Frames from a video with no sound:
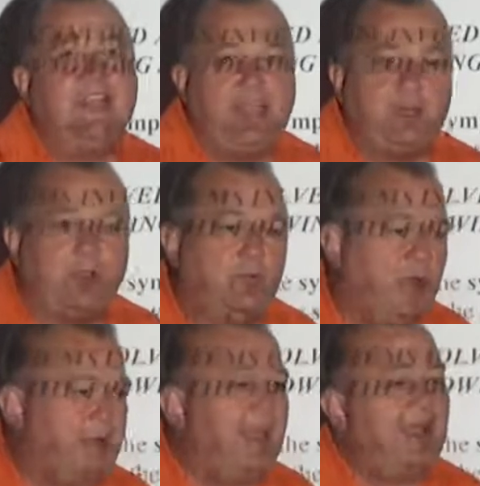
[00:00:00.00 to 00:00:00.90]
a
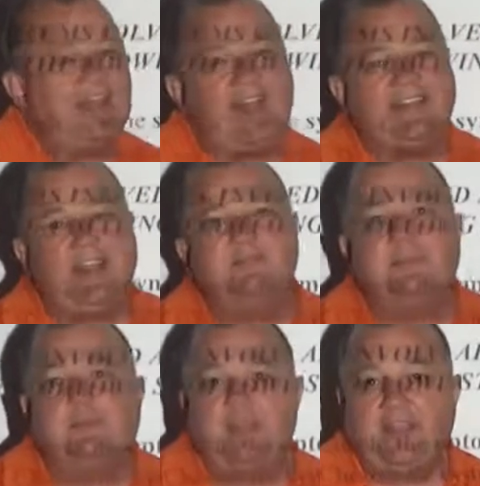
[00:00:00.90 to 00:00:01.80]
911. Now, a lot of times they
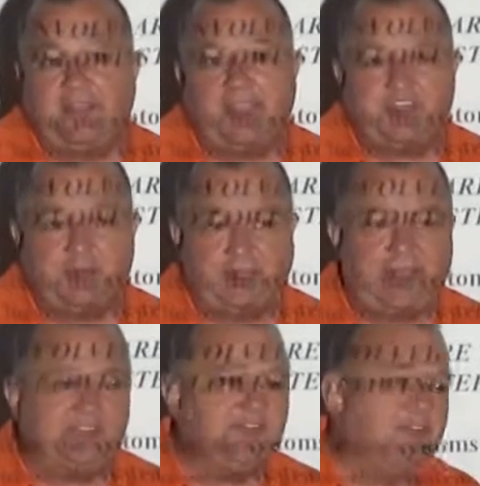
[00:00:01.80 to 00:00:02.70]
put it on the x-ray
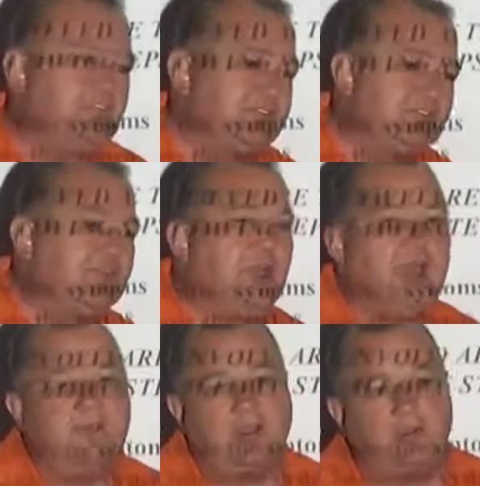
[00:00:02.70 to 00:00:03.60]
day so that there's a
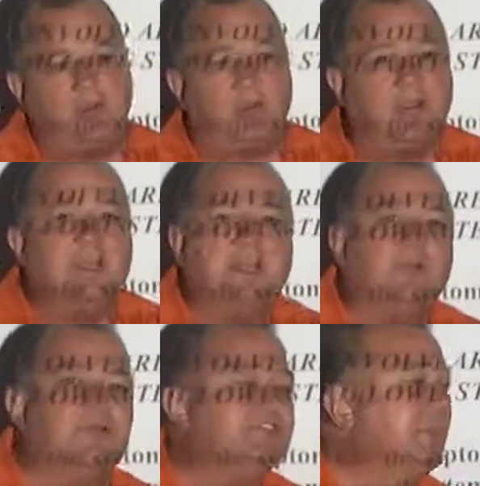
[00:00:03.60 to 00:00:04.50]
trauma or
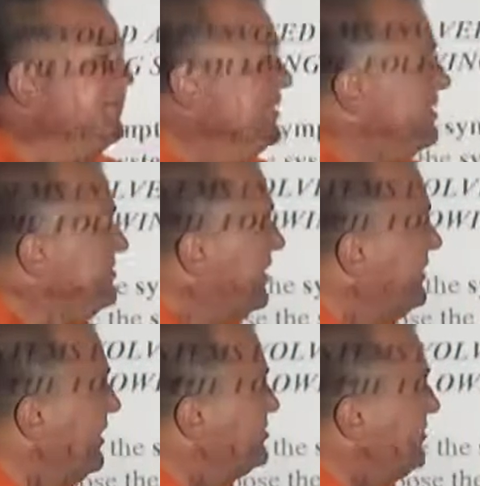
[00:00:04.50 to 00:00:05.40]
something that's on
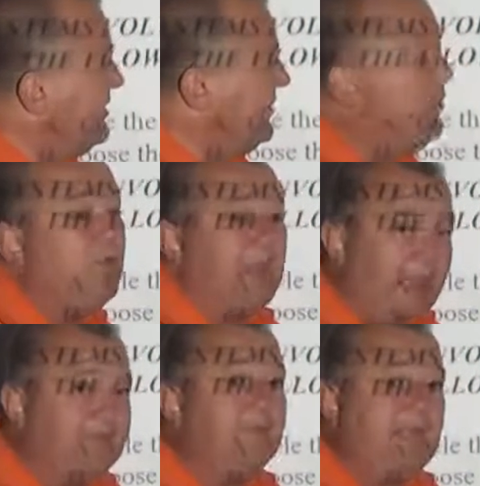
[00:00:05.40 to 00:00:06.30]
the x-ray day. But we'll
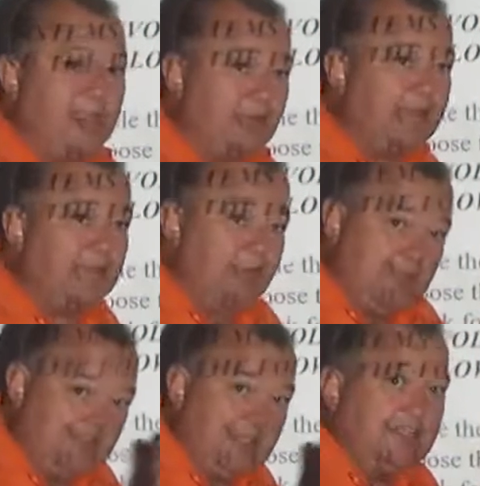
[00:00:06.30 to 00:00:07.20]
have to be able to,
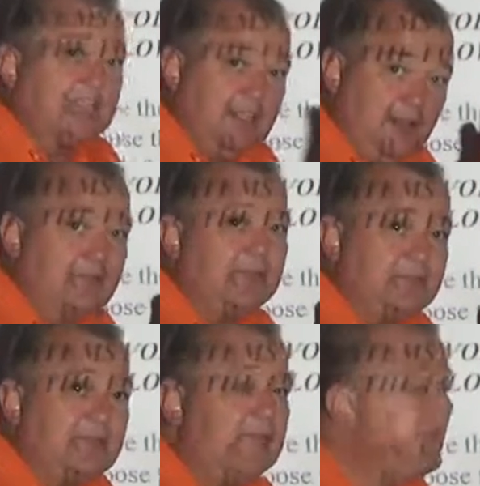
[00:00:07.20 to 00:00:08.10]
you know,
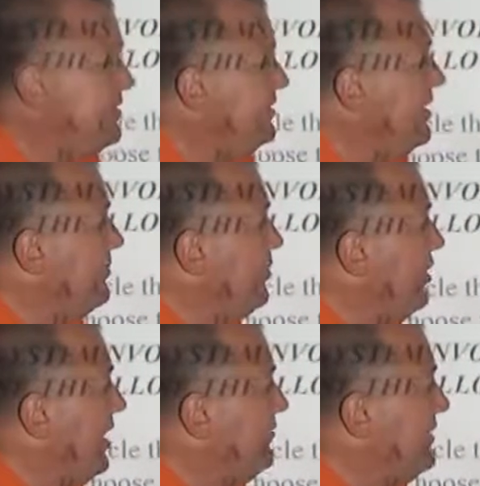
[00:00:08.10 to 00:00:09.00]

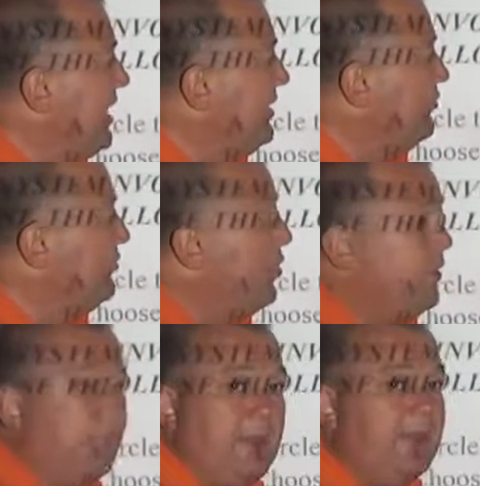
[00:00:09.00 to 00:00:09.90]
pull out the
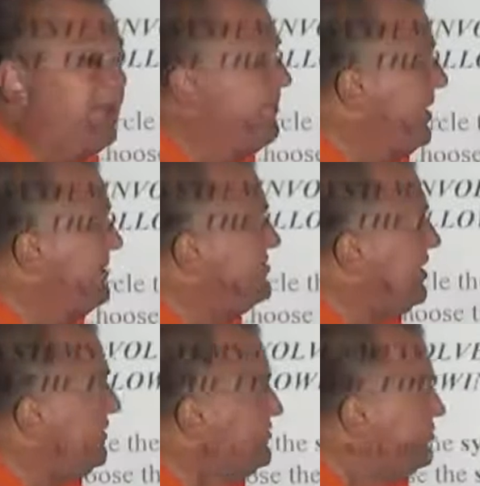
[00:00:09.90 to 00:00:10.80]
911, or maybe an
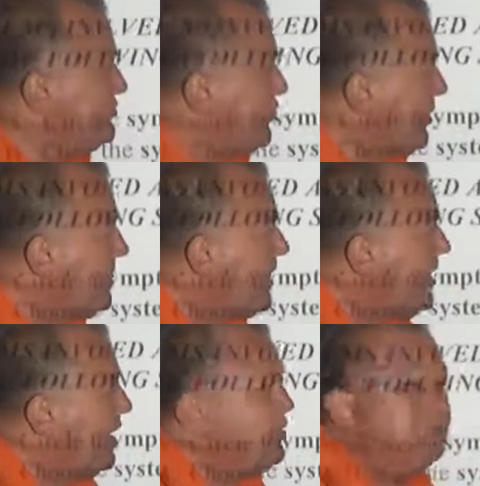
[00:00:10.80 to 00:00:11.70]
appendicitis will show up.
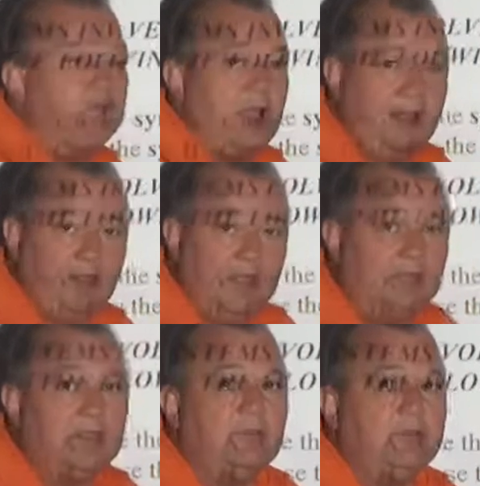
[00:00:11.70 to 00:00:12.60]
A trauma,
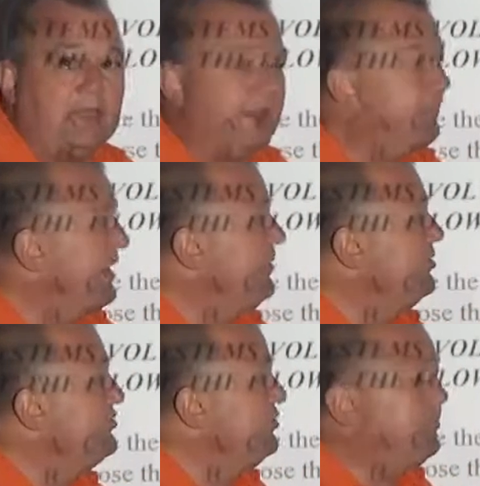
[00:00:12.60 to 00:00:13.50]
we've got to be
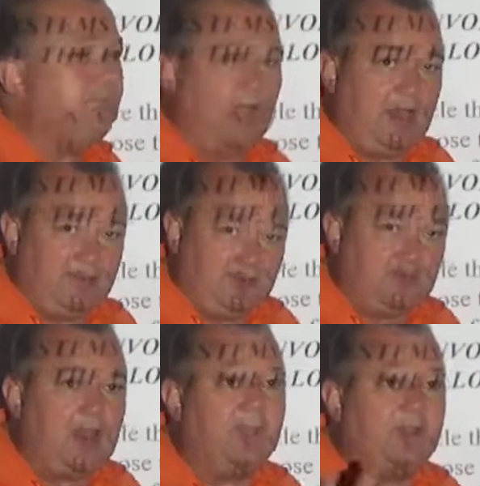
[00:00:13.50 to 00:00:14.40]
able to pull out the
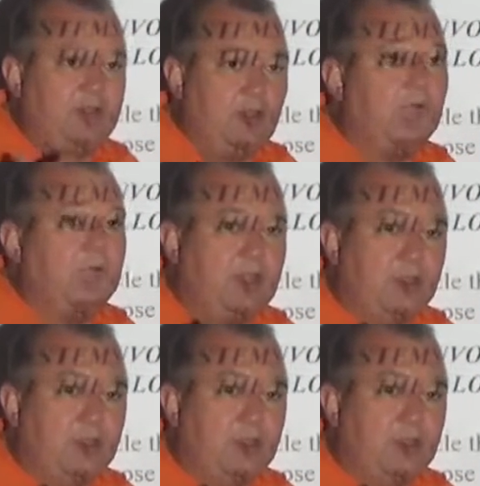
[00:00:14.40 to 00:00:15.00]
trauma, know, you